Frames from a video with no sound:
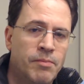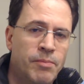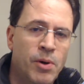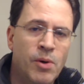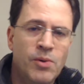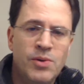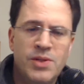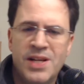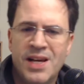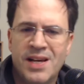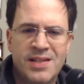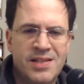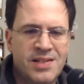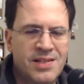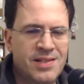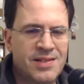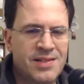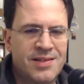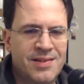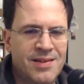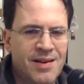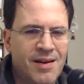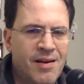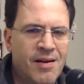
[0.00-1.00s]

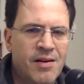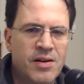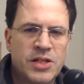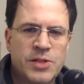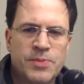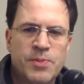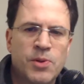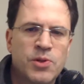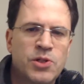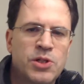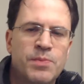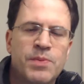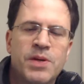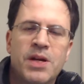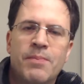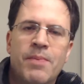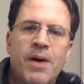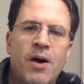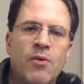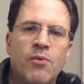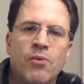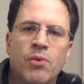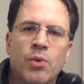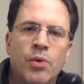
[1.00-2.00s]
Protests aren't supposed to be
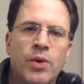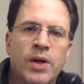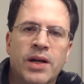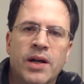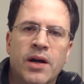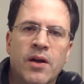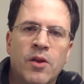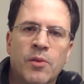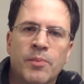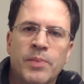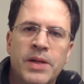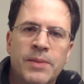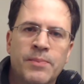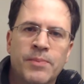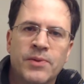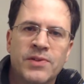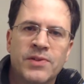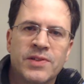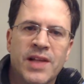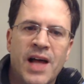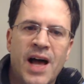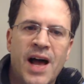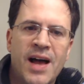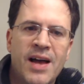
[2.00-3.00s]
about ruining other
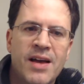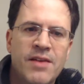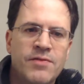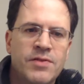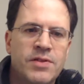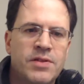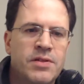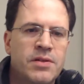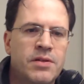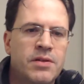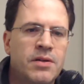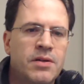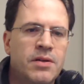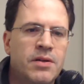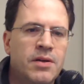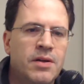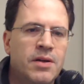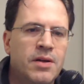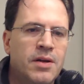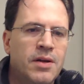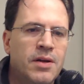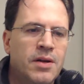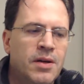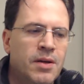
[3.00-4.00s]
people's lives.
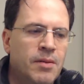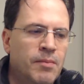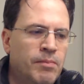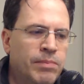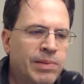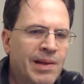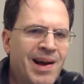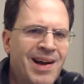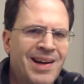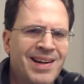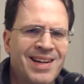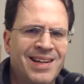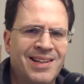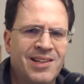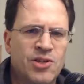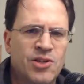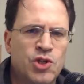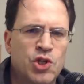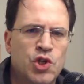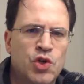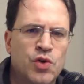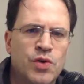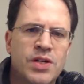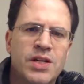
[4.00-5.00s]
Blocking the
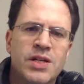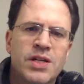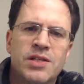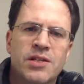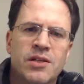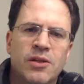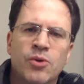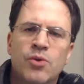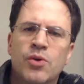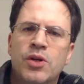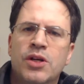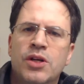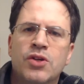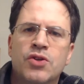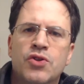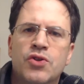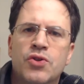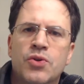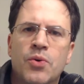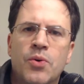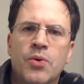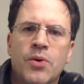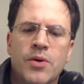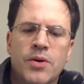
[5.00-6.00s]
streets, looting
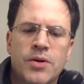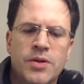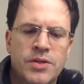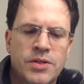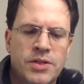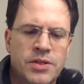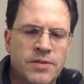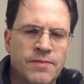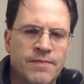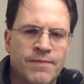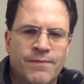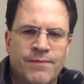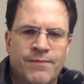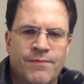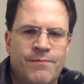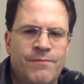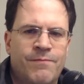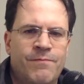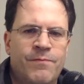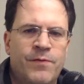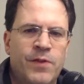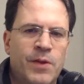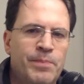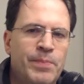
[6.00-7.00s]
stores, and
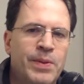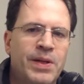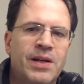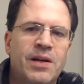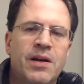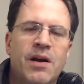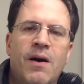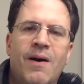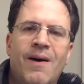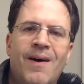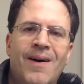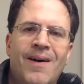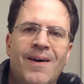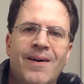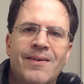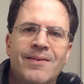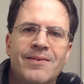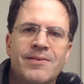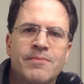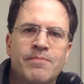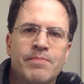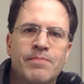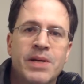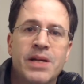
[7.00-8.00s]
flipping
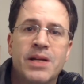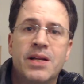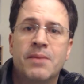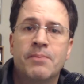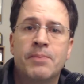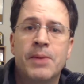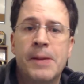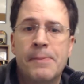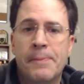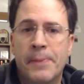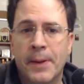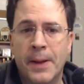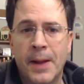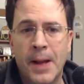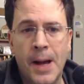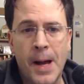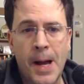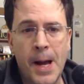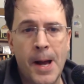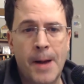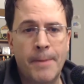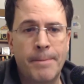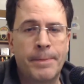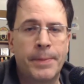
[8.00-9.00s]
cars, beating people
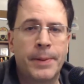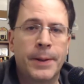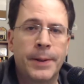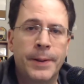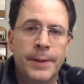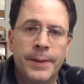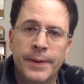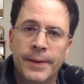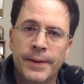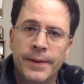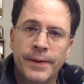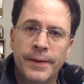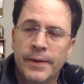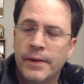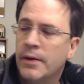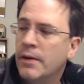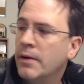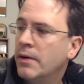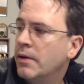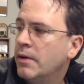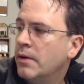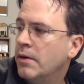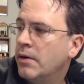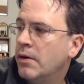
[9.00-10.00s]
up.
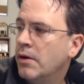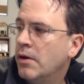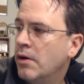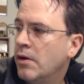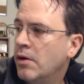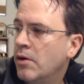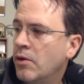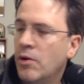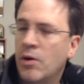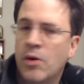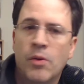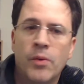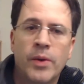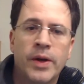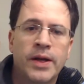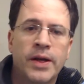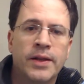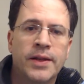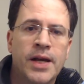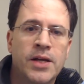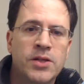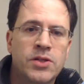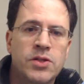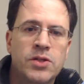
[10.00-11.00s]
Oh no,
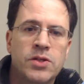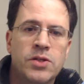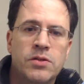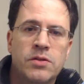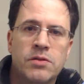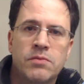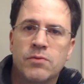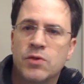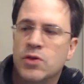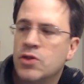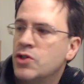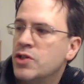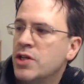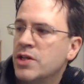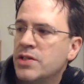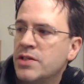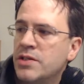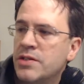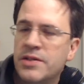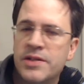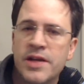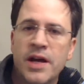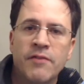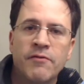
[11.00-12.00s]
wait, that was
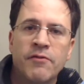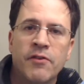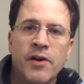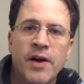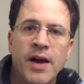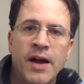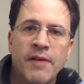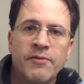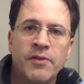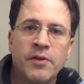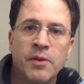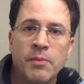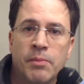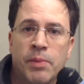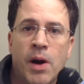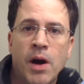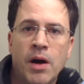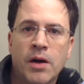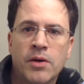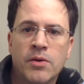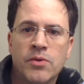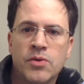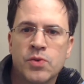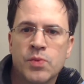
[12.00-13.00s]
just Denver after the
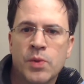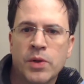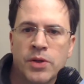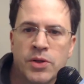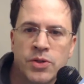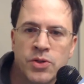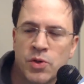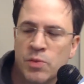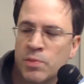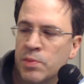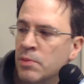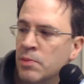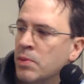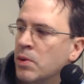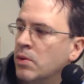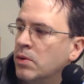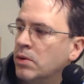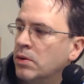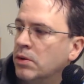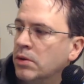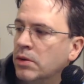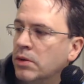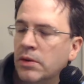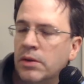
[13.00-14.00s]
Broncos won the Super
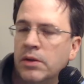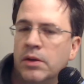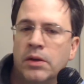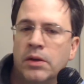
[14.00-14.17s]
Bowl.